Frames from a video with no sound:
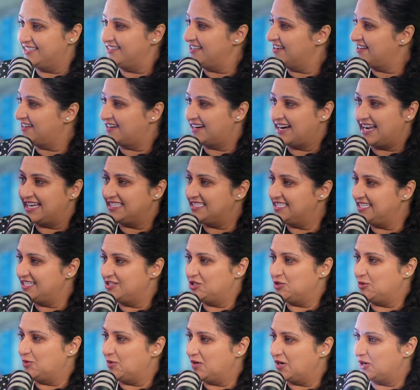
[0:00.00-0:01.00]
They're ready
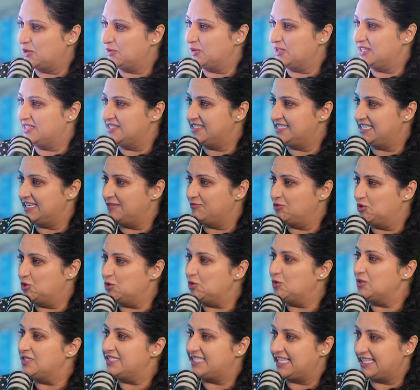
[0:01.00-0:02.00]
to work with the same
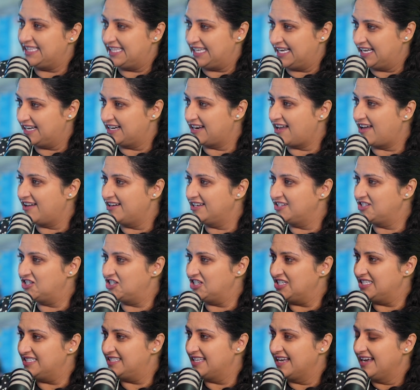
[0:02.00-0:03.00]
tools and
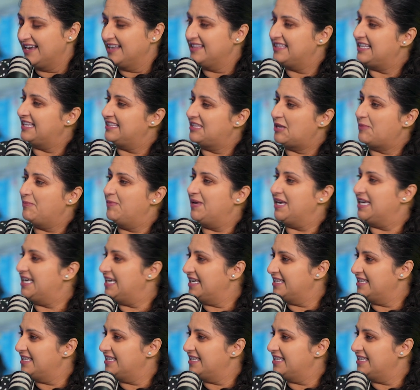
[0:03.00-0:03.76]
technologies that the big